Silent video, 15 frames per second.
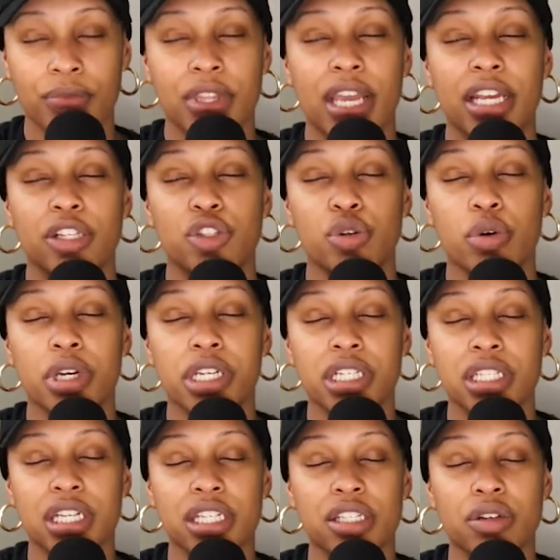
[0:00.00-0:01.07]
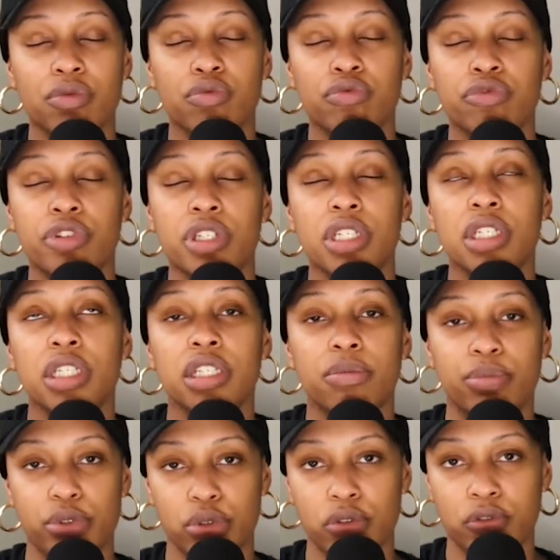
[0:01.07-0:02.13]
And Toya does a really
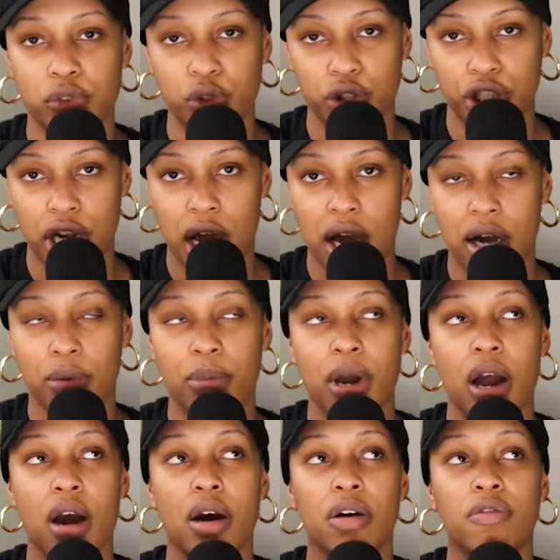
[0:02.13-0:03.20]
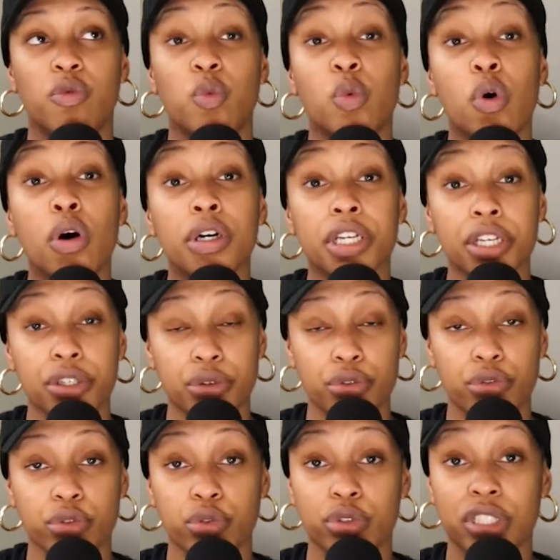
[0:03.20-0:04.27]
beautiful job of walking you
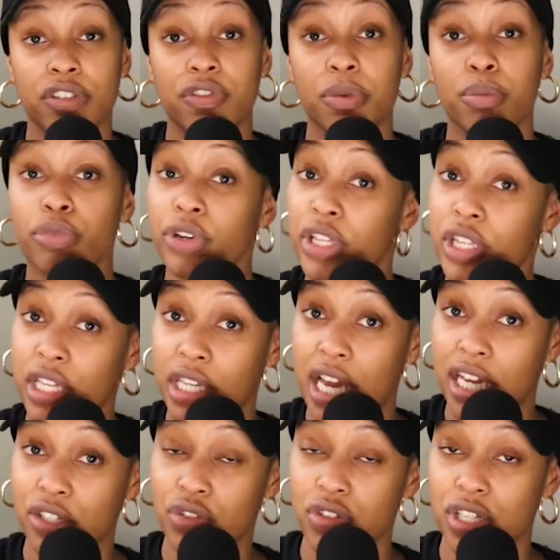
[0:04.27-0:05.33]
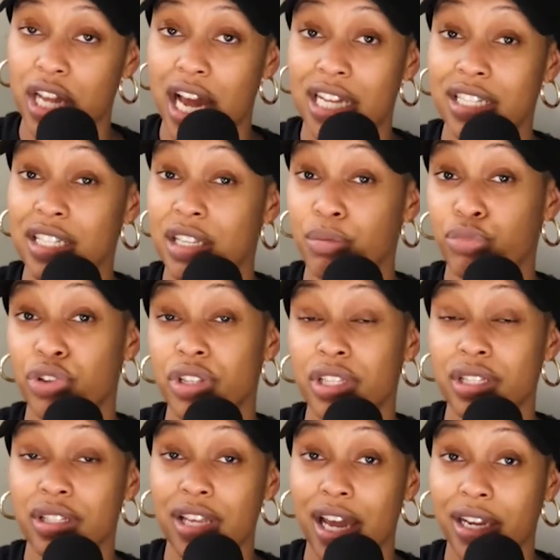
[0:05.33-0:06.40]
through different breathing exercises and breathing
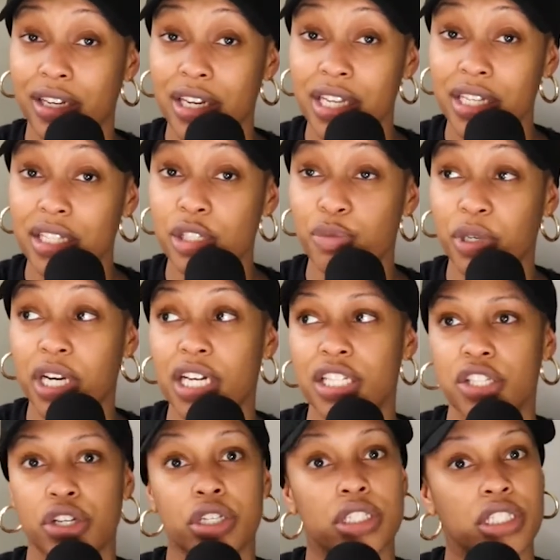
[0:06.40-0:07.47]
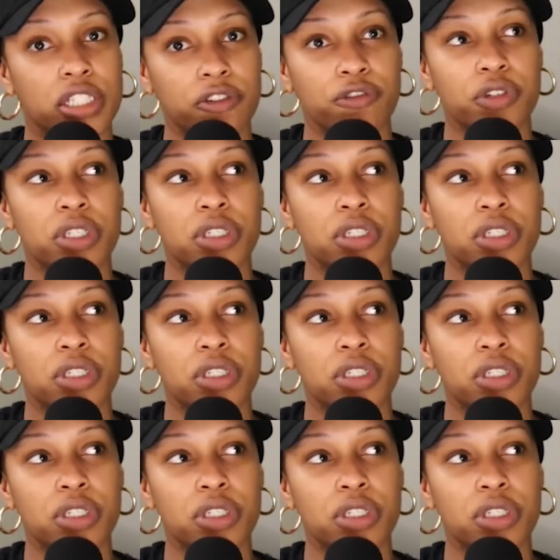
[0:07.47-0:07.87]
techniques, because there are different